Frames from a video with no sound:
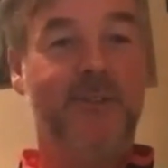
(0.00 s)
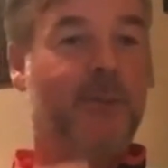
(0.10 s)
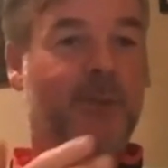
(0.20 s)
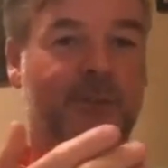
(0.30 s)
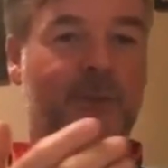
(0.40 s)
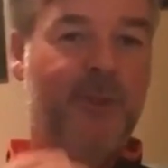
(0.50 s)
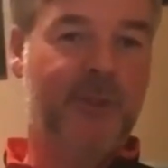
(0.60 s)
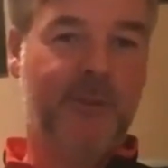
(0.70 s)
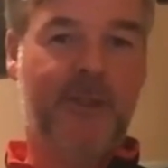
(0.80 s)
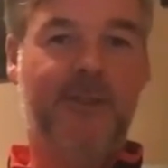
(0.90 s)
from
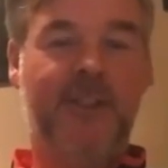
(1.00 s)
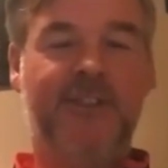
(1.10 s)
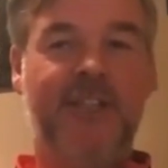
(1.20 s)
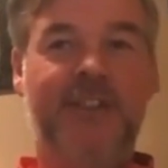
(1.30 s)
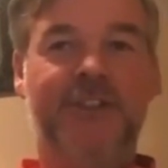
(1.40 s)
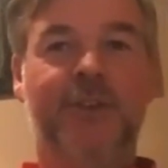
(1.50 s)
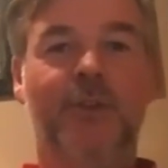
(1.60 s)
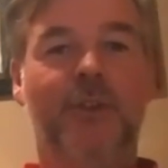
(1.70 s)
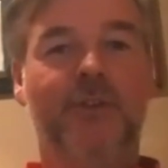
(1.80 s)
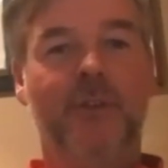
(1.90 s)
a session
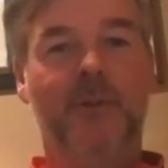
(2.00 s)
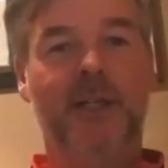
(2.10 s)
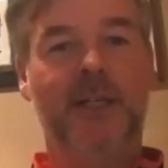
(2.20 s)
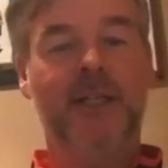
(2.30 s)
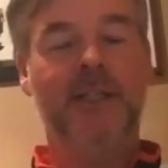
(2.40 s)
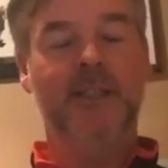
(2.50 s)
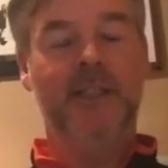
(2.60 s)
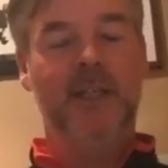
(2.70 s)
or from a